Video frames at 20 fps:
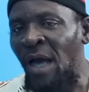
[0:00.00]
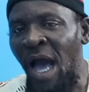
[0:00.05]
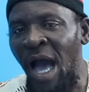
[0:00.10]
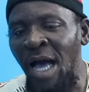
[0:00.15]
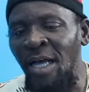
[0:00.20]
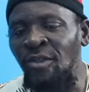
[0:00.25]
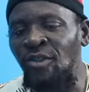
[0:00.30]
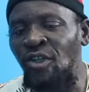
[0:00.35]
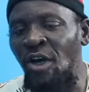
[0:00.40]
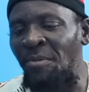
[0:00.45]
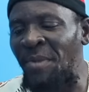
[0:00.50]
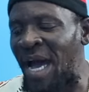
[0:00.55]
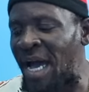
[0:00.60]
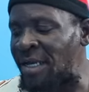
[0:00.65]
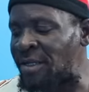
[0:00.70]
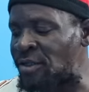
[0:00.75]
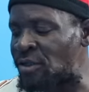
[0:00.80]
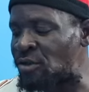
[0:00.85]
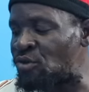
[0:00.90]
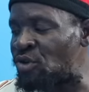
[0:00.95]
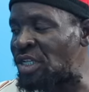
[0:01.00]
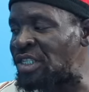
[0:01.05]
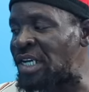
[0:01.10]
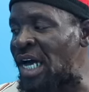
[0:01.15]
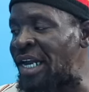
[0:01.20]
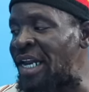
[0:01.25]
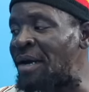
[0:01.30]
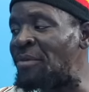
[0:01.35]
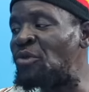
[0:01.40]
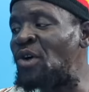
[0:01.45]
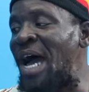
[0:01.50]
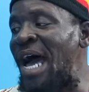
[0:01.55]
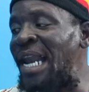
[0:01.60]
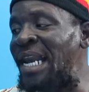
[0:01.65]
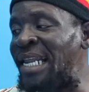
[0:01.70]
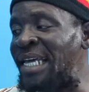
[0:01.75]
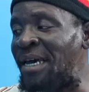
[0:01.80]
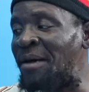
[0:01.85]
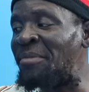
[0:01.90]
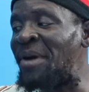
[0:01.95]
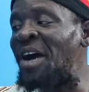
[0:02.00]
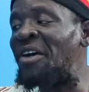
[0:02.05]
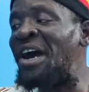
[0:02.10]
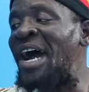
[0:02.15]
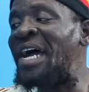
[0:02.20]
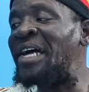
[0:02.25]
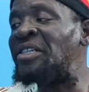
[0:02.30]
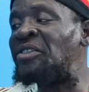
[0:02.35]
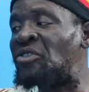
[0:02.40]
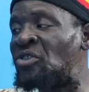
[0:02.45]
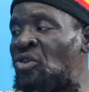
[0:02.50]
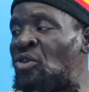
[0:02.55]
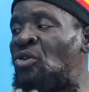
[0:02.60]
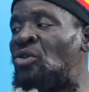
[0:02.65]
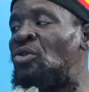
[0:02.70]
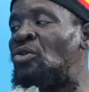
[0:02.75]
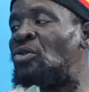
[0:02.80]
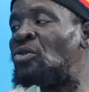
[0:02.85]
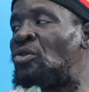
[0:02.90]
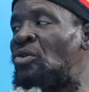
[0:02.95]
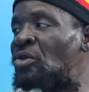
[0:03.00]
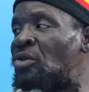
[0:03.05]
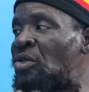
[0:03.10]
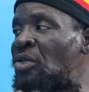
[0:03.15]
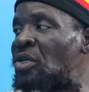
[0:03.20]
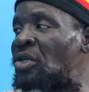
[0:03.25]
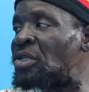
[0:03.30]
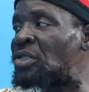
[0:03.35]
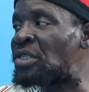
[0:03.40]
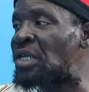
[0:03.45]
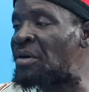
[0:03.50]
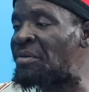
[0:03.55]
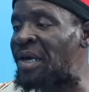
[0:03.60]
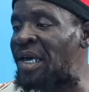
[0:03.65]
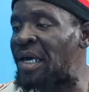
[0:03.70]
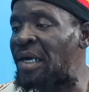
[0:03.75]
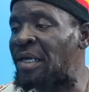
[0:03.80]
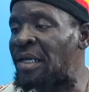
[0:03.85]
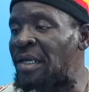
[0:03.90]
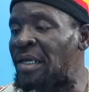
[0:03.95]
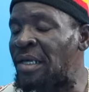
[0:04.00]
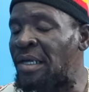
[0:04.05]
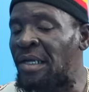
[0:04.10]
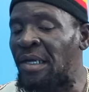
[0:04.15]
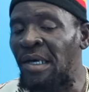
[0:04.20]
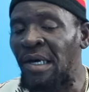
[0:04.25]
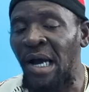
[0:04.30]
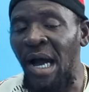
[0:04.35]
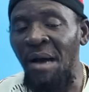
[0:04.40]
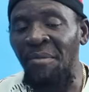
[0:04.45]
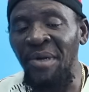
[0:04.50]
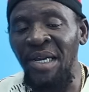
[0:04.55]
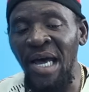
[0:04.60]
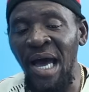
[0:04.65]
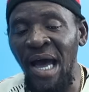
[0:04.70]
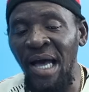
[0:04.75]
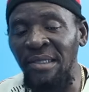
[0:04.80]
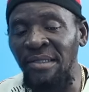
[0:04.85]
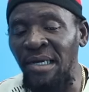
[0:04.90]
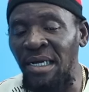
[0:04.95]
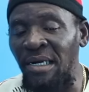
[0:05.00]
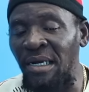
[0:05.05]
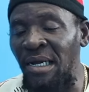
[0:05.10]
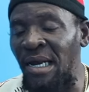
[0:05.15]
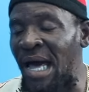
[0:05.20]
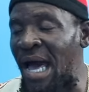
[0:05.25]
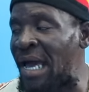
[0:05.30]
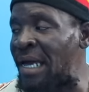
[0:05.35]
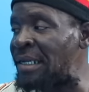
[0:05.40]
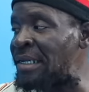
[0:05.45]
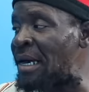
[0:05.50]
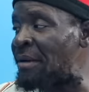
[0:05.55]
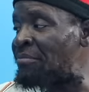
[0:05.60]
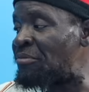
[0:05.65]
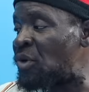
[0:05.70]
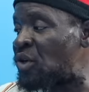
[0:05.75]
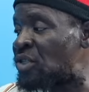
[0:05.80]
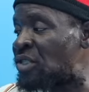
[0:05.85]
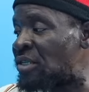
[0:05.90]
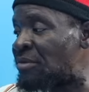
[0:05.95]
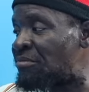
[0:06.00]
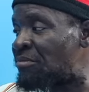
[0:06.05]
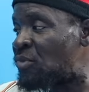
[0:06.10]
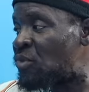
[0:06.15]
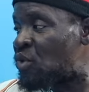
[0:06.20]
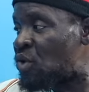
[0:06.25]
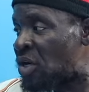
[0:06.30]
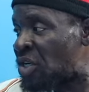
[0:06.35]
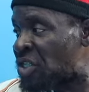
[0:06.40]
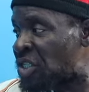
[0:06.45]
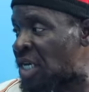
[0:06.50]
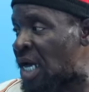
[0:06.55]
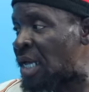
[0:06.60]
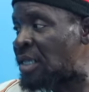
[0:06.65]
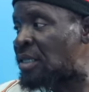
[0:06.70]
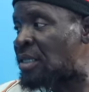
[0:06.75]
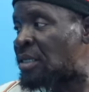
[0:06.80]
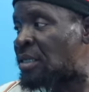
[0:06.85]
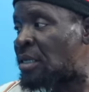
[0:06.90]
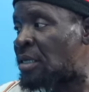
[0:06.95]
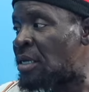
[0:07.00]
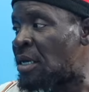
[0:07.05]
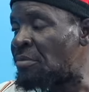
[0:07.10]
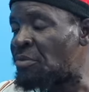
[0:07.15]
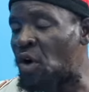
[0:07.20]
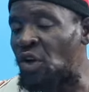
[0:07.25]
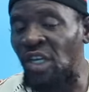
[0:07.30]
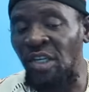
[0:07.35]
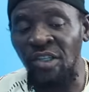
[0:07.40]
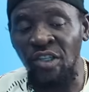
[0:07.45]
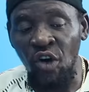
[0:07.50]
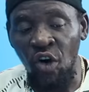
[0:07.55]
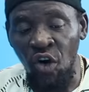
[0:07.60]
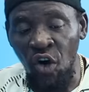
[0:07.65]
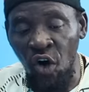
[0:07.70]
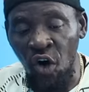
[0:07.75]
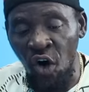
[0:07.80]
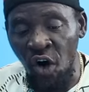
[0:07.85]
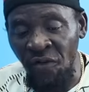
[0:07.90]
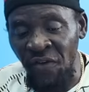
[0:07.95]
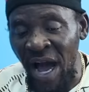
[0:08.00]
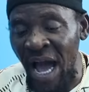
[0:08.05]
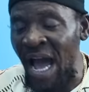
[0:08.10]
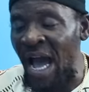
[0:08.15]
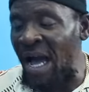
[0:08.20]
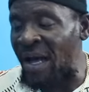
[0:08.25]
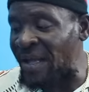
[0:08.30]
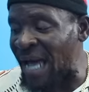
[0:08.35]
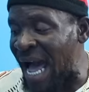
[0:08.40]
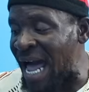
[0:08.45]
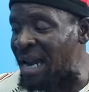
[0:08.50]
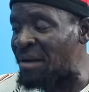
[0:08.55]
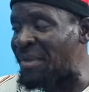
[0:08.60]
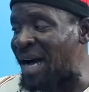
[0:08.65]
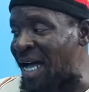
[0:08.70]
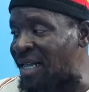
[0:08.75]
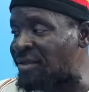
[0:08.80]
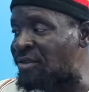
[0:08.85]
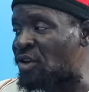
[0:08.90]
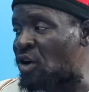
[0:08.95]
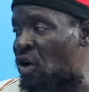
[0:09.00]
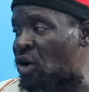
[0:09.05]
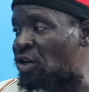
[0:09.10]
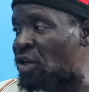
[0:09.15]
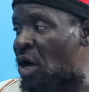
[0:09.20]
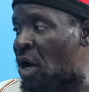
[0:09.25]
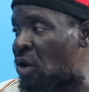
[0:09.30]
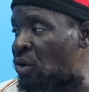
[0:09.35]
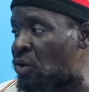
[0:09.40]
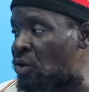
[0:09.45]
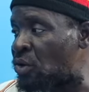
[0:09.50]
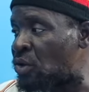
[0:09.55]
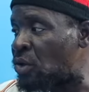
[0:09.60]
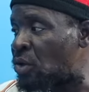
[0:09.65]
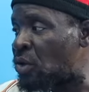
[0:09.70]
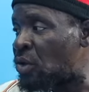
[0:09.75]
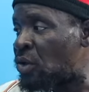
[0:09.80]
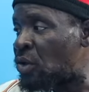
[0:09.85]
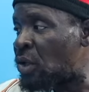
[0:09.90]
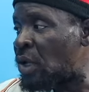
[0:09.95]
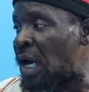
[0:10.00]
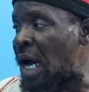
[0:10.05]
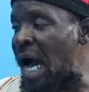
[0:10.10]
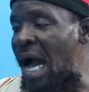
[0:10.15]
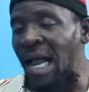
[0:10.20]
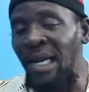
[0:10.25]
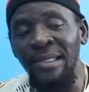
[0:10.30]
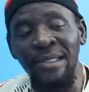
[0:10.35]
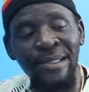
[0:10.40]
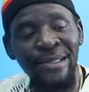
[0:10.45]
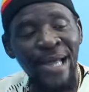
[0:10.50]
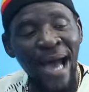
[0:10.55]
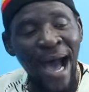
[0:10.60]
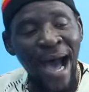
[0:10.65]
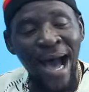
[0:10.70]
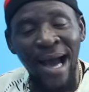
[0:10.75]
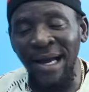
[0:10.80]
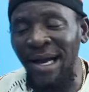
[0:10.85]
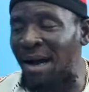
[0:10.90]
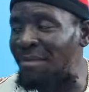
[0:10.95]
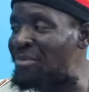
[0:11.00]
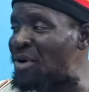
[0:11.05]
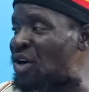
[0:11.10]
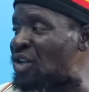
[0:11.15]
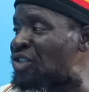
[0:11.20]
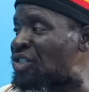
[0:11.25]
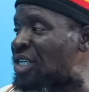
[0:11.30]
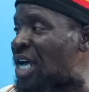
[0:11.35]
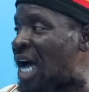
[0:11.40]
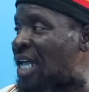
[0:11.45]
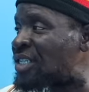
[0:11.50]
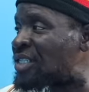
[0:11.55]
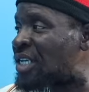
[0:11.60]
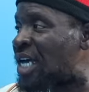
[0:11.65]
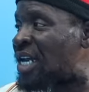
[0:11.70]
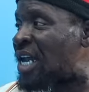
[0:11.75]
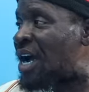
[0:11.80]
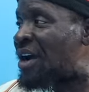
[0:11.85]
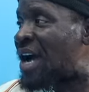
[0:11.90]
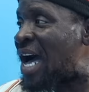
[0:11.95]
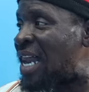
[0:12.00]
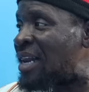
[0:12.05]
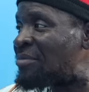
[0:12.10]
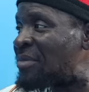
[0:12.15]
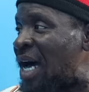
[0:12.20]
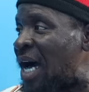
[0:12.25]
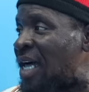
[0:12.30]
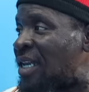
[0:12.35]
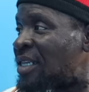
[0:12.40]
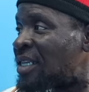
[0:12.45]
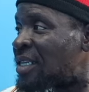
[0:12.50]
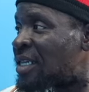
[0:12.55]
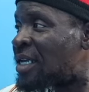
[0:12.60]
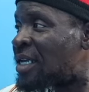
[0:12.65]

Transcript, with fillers: And some of the soldier them were labor right too. Is it? Because I'm not telling a lie, them must have more shot. But you see, over Allman Town now, a dog a bus shot General man.